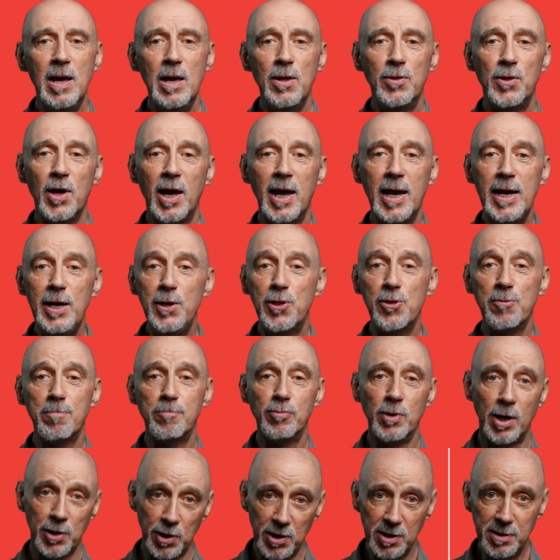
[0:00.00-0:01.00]
the Heath
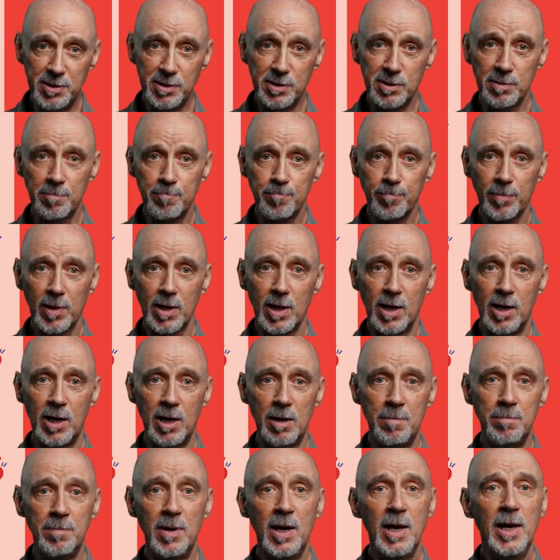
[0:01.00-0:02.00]
brothers
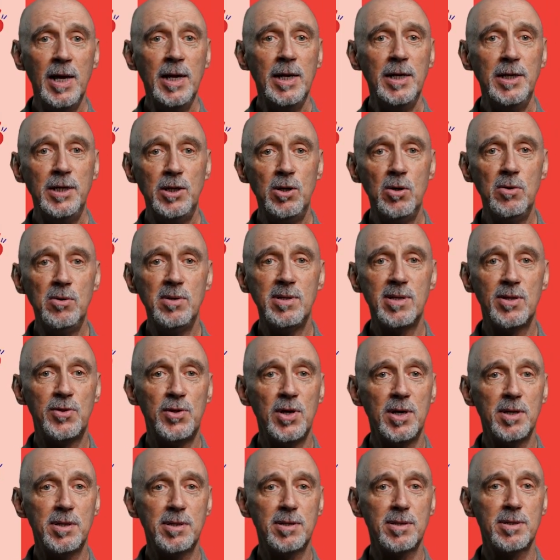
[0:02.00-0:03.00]
use
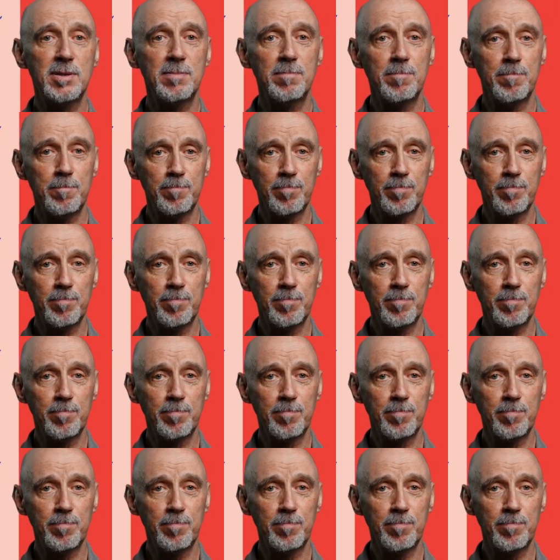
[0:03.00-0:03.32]
this